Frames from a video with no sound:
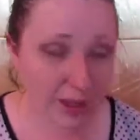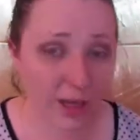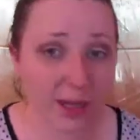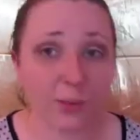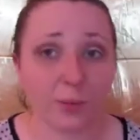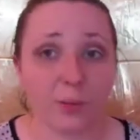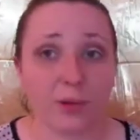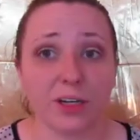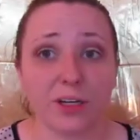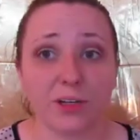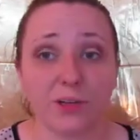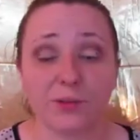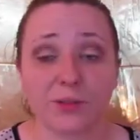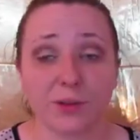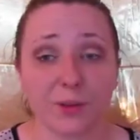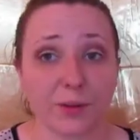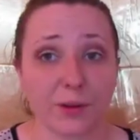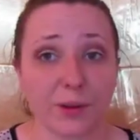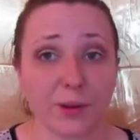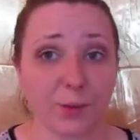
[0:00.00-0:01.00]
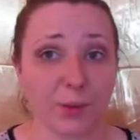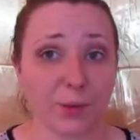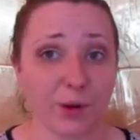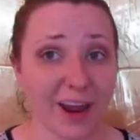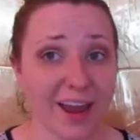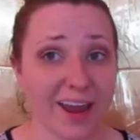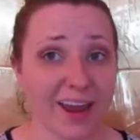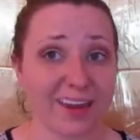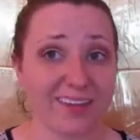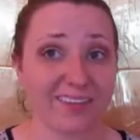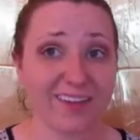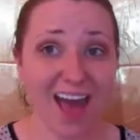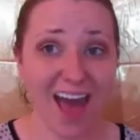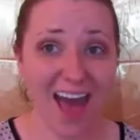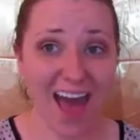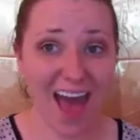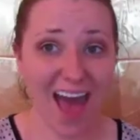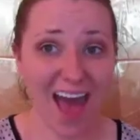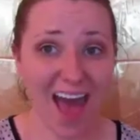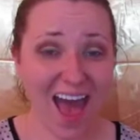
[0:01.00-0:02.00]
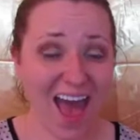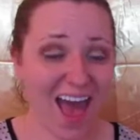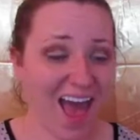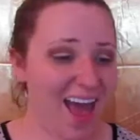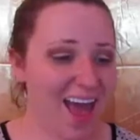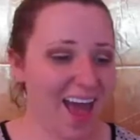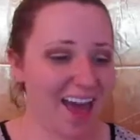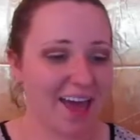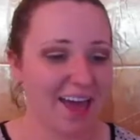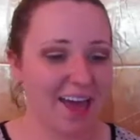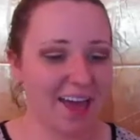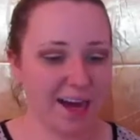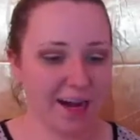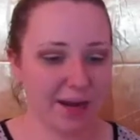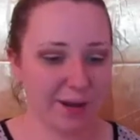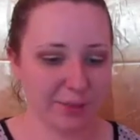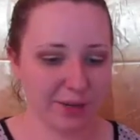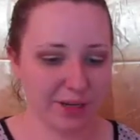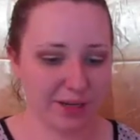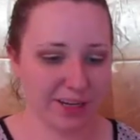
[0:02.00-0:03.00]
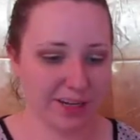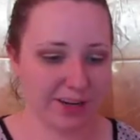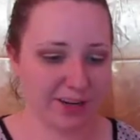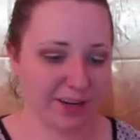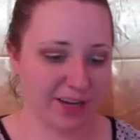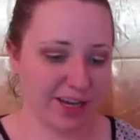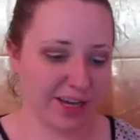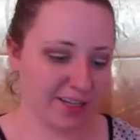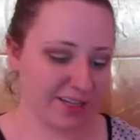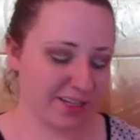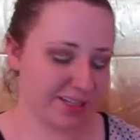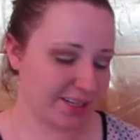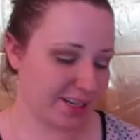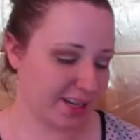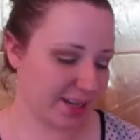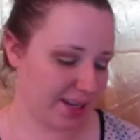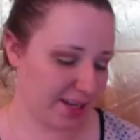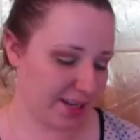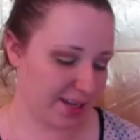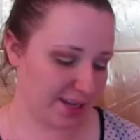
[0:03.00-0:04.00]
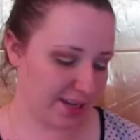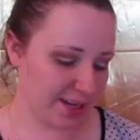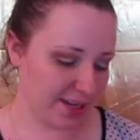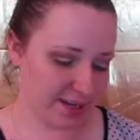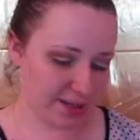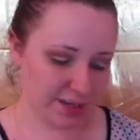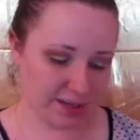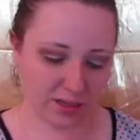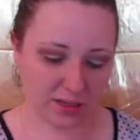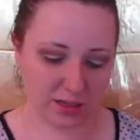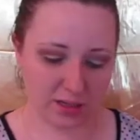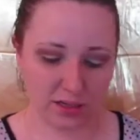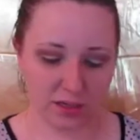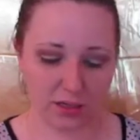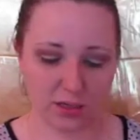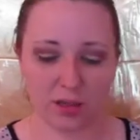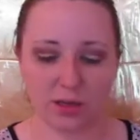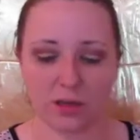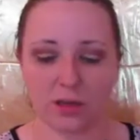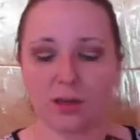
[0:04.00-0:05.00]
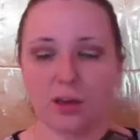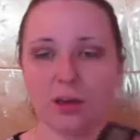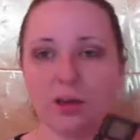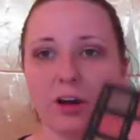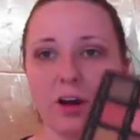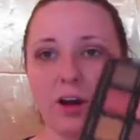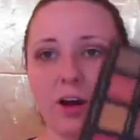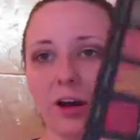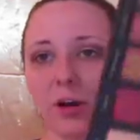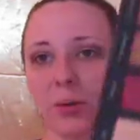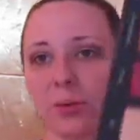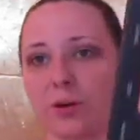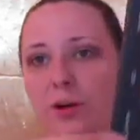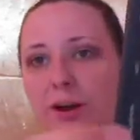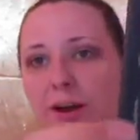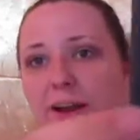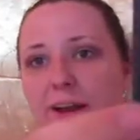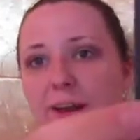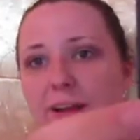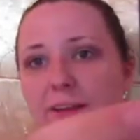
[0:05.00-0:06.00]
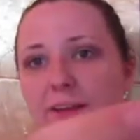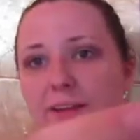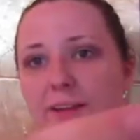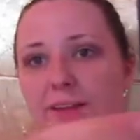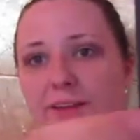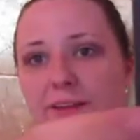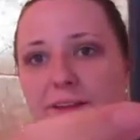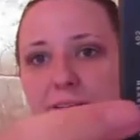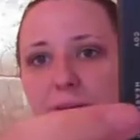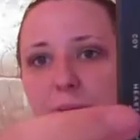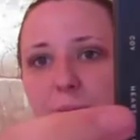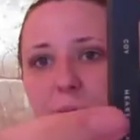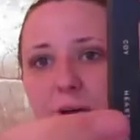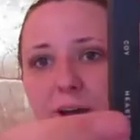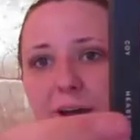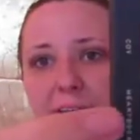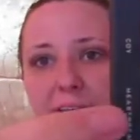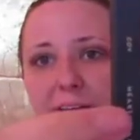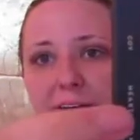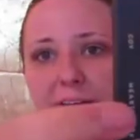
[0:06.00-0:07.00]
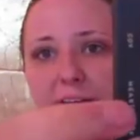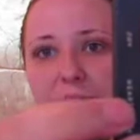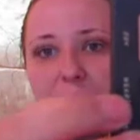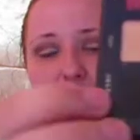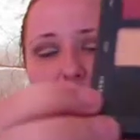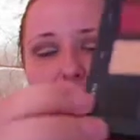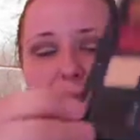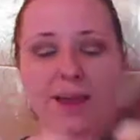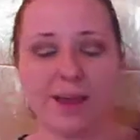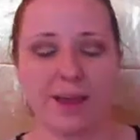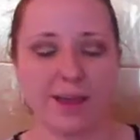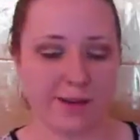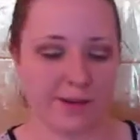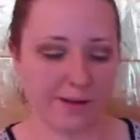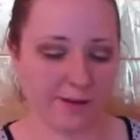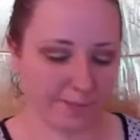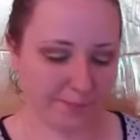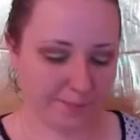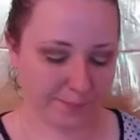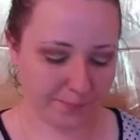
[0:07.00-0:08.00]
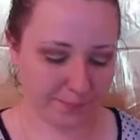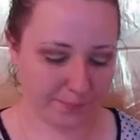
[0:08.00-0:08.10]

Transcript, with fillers: I'm going to do something brave. And I'm going to go ahead and take Heartbreak. This is the black color right here.